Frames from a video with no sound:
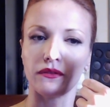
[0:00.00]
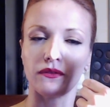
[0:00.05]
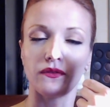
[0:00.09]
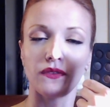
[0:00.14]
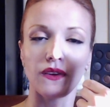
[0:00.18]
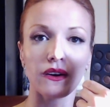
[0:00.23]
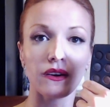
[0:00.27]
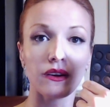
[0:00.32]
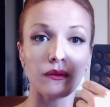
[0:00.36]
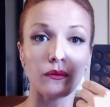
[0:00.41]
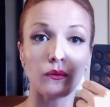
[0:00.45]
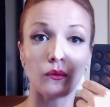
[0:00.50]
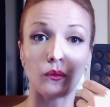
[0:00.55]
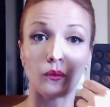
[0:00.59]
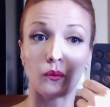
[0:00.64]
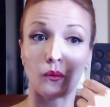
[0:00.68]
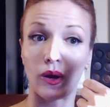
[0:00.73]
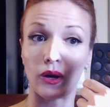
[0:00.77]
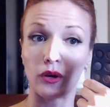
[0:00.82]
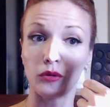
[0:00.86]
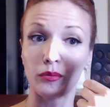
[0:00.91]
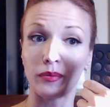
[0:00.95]
very
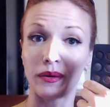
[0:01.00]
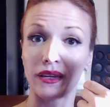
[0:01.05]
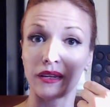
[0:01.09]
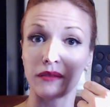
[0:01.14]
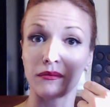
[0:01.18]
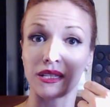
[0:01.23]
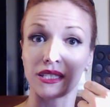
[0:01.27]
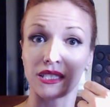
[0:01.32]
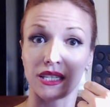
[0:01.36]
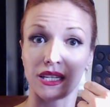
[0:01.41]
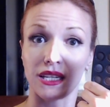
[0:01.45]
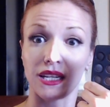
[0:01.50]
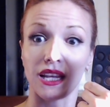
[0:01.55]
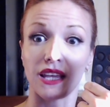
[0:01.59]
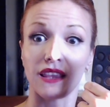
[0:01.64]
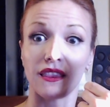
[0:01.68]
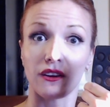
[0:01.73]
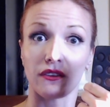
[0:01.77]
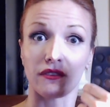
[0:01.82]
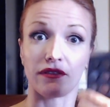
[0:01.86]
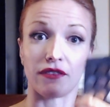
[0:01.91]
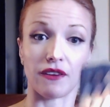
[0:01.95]
well pigmented, and
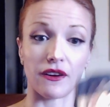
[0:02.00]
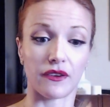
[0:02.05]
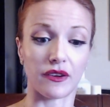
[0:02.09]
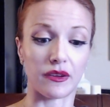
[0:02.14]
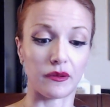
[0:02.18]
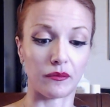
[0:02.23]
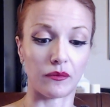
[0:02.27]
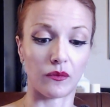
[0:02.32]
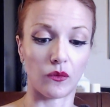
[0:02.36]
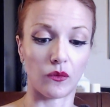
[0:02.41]
they're very